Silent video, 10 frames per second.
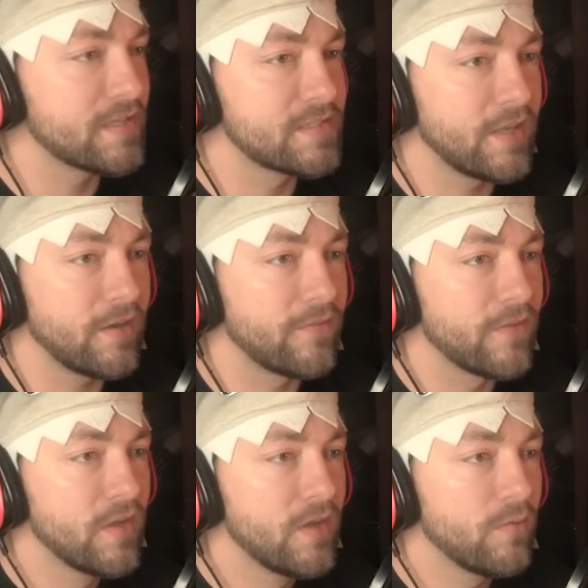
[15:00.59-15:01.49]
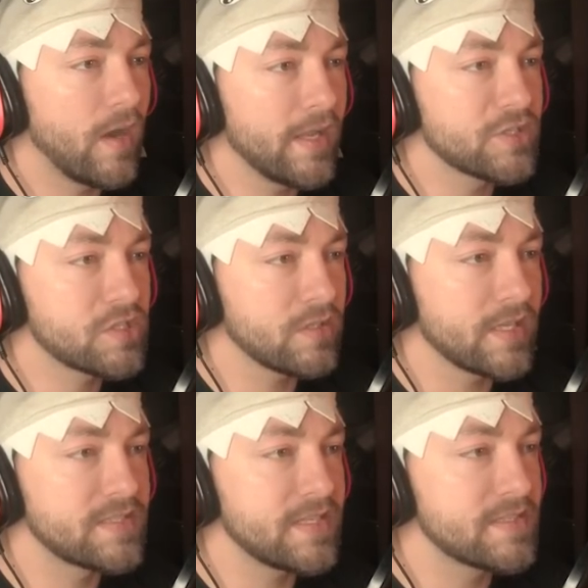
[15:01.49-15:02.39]
this turf. Why is
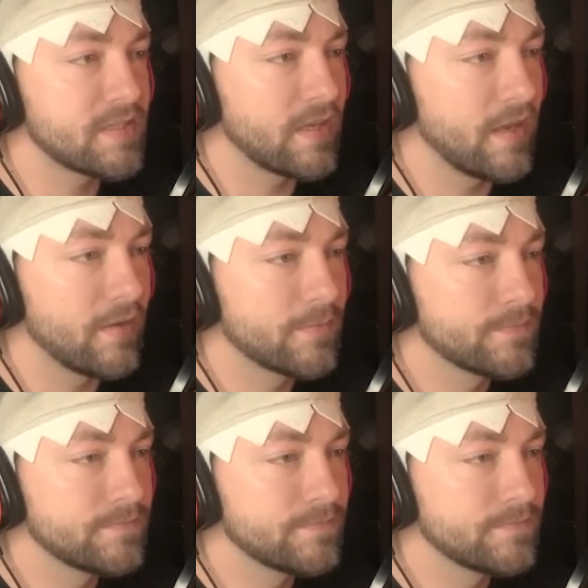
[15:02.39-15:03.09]
Julius Caesar here?